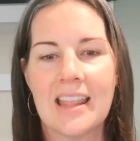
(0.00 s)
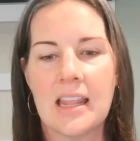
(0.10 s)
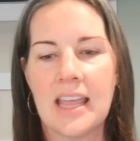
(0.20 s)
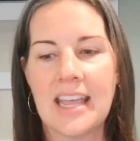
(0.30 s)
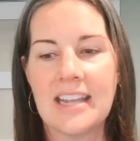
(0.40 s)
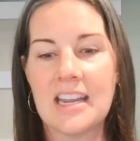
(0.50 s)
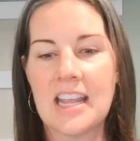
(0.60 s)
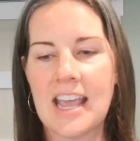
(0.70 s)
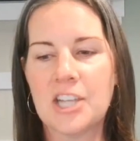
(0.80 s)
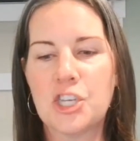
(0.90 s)

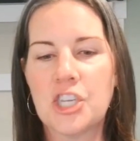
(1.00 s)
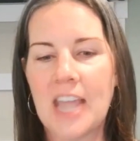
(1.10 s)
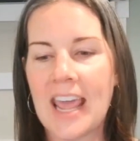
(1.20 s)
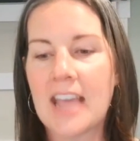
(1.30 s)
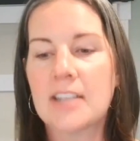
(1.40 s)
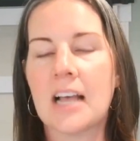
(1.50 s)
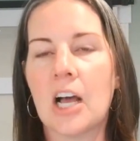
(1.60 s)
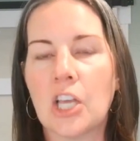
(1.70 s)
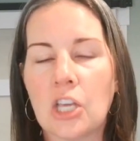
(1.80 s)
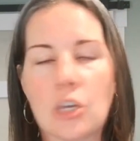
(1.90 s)
it takes a
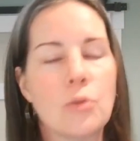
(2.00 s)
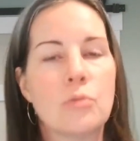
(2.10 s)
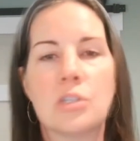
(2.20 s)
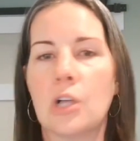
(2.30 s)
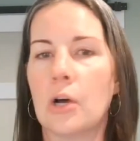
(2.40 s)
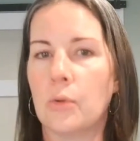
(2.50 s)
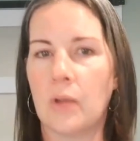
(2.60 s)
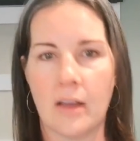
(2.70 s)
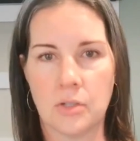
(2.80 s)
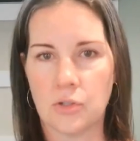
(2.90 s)
huge
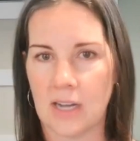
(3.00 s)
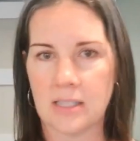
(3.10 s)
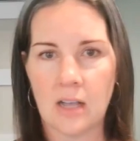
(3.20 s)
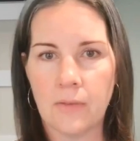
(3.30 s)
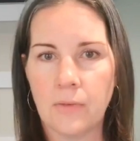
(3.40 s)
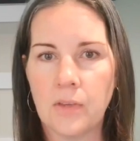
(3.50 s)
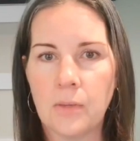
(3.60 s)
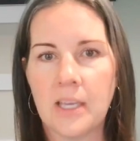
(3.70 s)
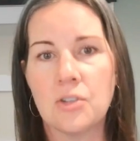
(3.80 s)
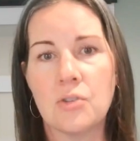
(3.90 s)
load of stress off of you,
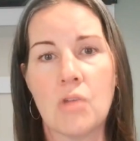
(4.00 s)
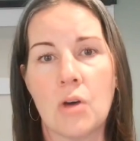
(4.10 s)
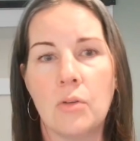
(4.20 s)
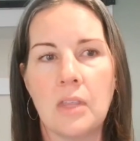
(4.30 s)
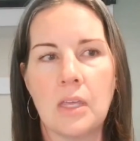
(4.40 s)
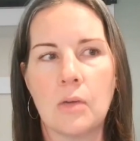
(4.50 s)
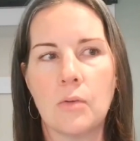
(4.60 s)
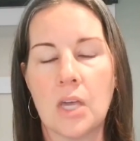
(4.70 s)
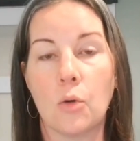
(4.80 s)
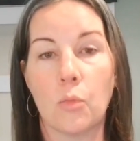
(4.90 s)
because you know that you
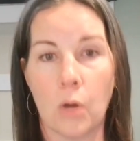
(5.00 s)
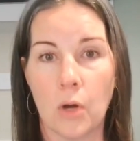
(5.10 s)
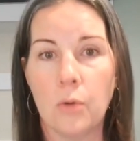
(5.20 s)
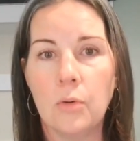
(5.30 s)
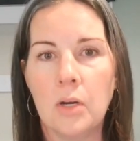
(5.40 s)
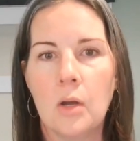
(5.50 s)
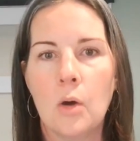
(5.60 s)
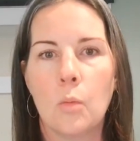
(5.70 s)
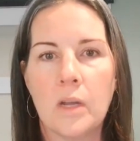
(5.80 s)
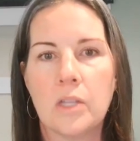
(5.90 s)
can grow
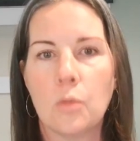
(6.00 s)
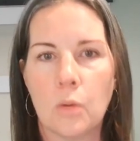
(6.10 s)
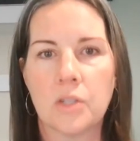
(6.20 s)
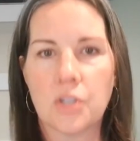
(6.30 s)
when you want to